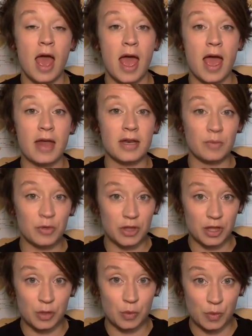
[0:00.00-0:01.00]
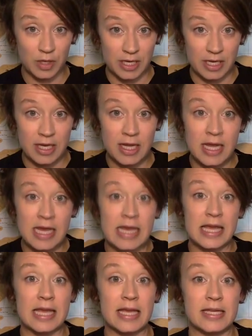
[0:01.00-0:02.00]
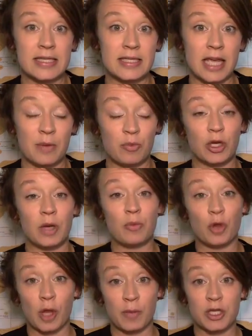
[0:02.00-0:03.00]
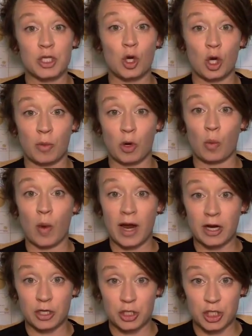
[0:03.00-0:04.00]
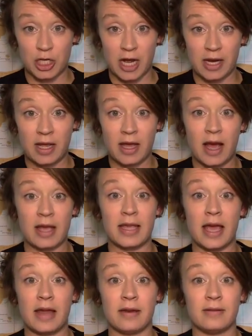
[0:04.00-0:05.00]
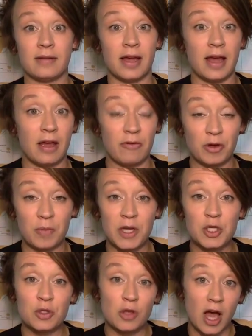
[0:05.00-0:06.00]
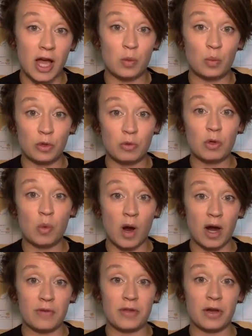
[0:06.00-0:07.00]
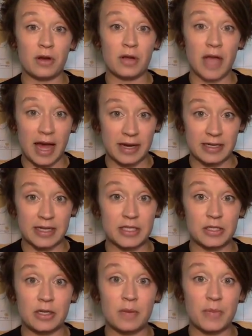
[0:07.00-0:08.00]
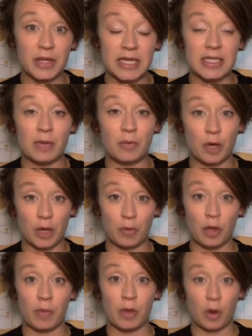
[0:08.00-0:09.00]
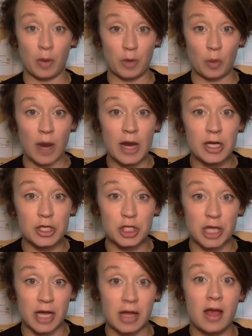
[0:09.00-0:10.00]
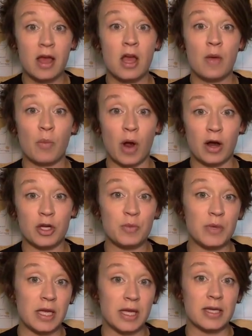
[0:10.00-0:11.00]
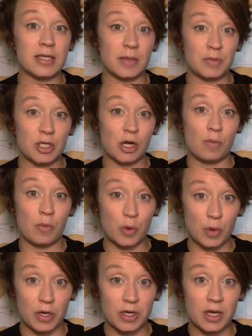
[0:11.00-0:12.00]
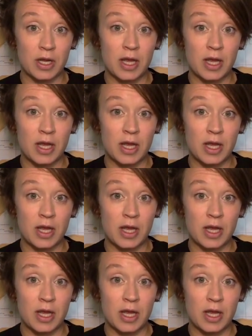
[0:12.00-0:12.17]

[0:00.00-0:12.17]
And number three is a pre-employment criminal records check. Again, every major line will require their candidates to complete a pre-employment criminal records check prior to being accepted on board.